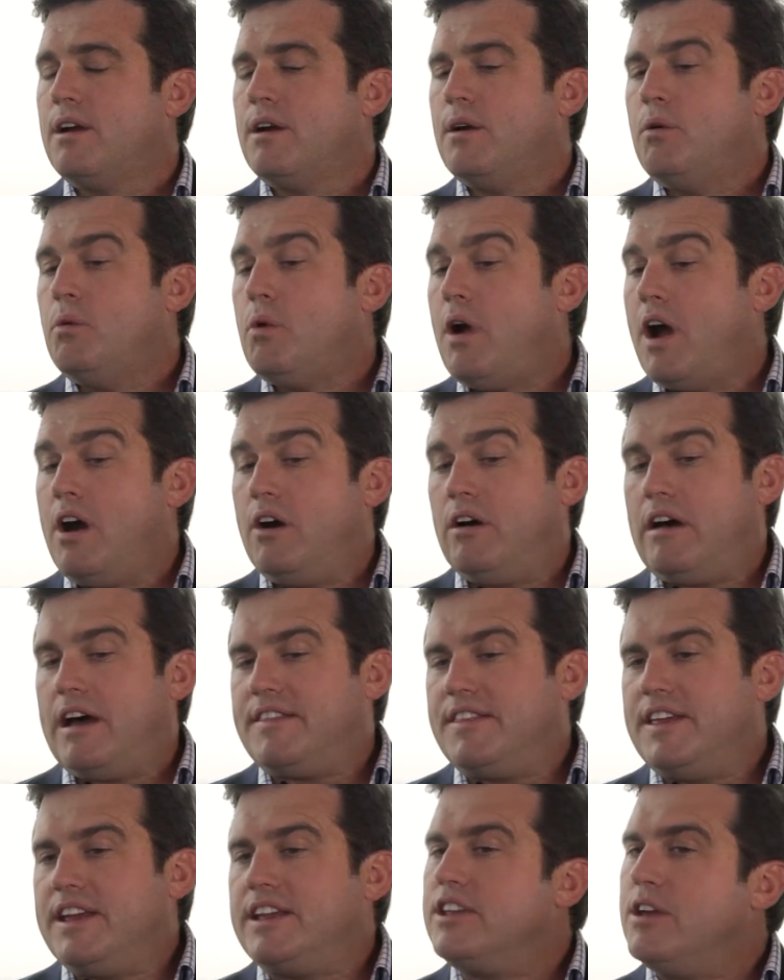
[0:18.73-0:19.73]
Well, I
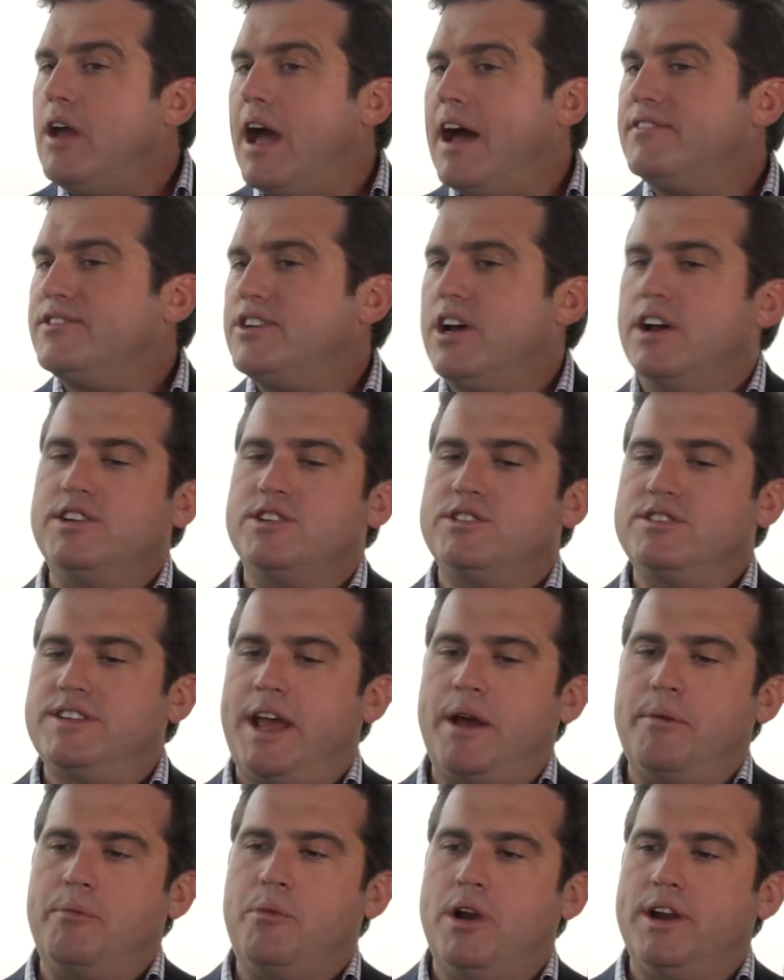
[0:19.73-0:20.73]
think you have to
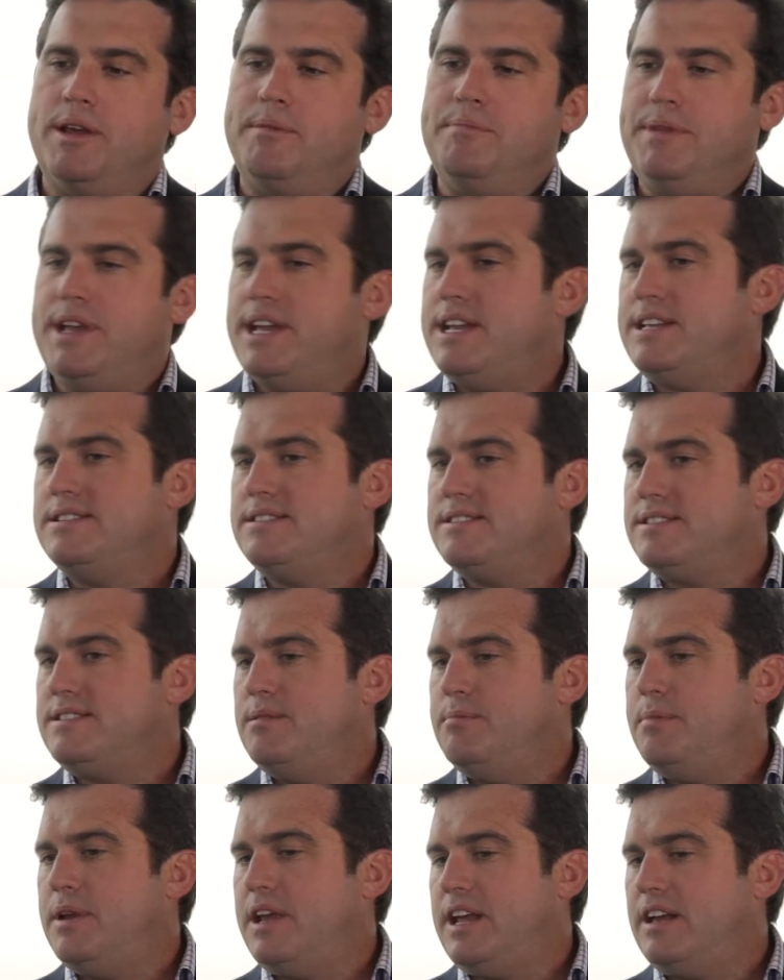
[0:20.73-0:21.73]
understand what it means to
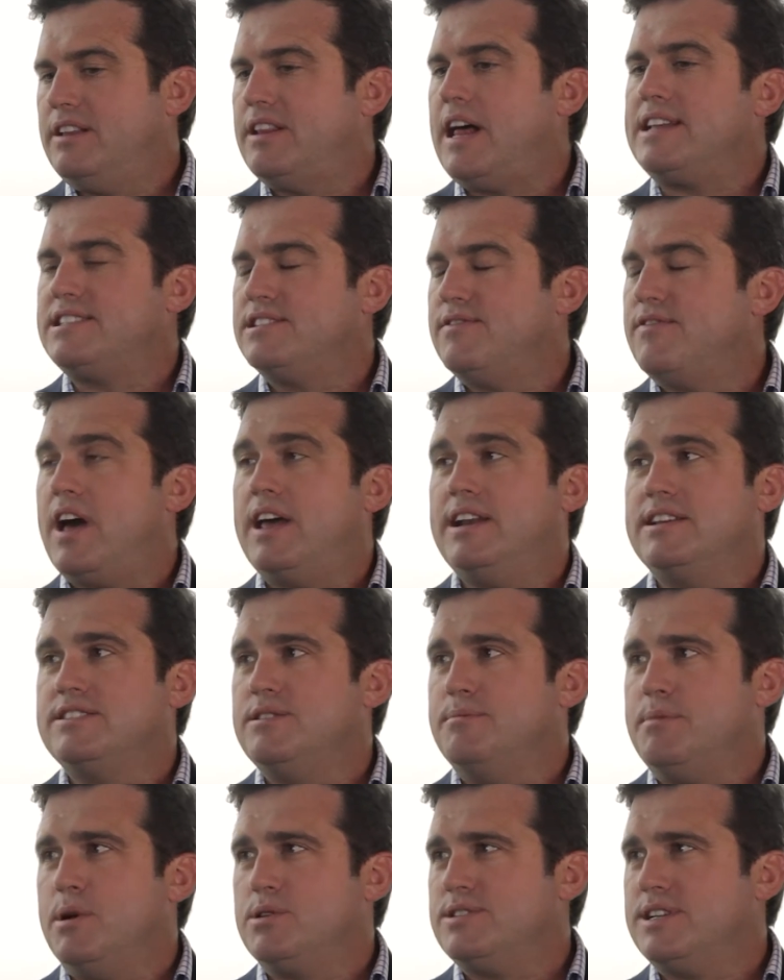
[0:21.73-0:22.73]
be classified as
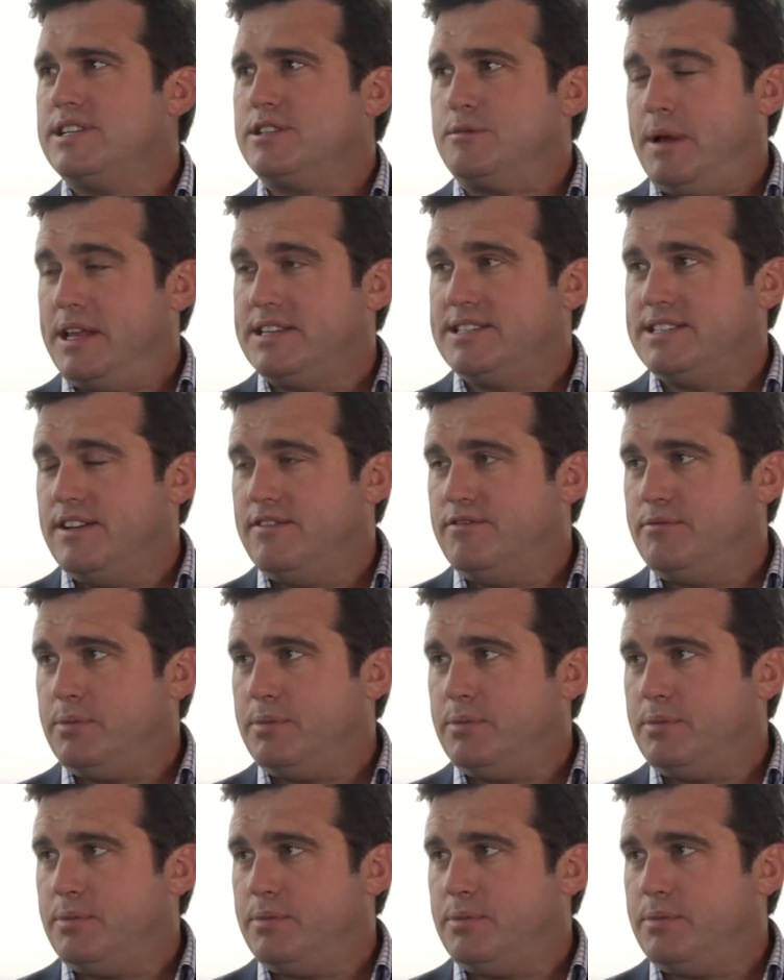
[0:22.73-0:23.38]
the most expensive